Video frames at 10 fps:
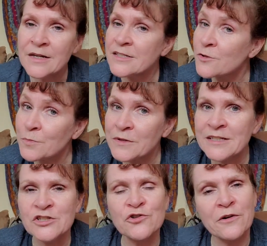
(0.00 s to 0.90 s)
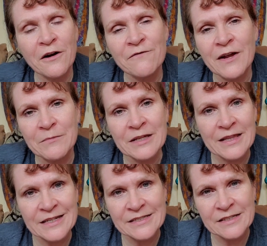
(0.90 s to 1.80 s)
So please join our family.
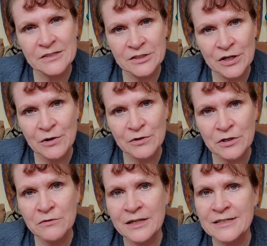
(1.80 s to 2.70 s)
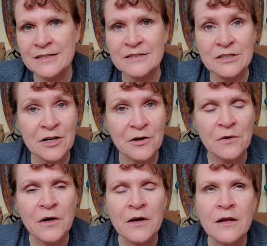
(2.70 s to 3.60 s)
Let us get to know you. Let us get to know
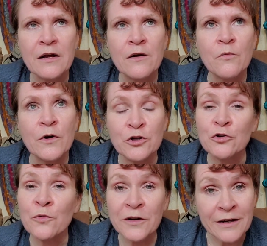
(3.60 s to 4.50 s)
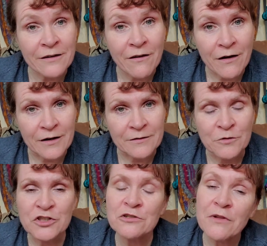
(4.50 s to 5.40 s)
what you're working on,
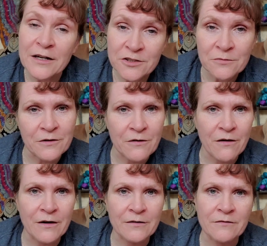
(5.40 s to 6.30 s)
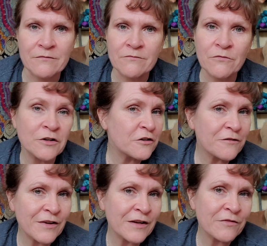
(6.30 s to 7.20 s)
what you like to work on, what are your
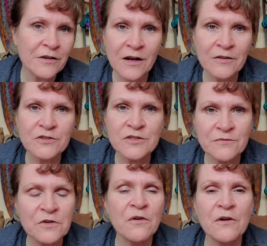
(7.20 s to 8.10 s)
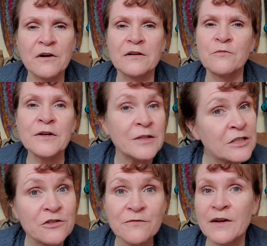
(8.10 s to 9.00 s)
favorite colors of yarn, what
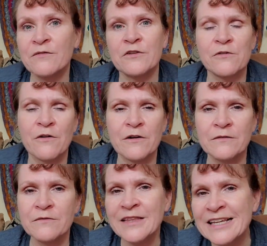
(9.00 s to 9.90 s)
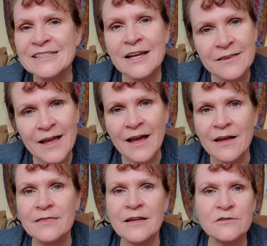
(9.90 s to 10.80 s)
is your favorite yarn, things like that.
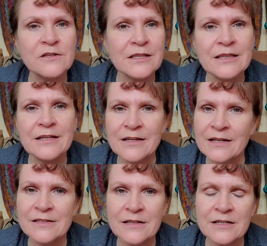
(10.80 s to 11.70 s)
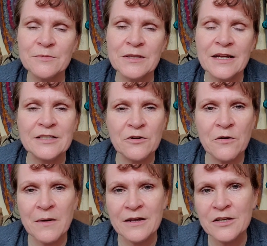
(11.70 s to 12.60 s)
Those are the th kinds of things we would like to know
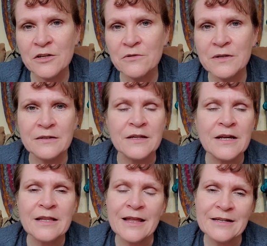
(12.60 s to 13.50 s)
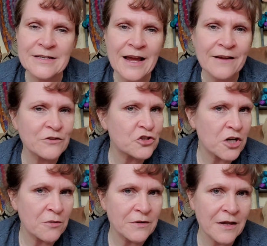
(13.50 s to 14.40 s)
about you and like to have you
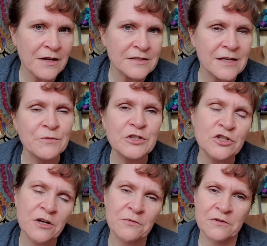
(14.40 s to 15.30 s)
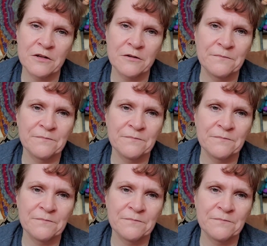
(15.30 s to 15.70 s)
share with us and we share with you.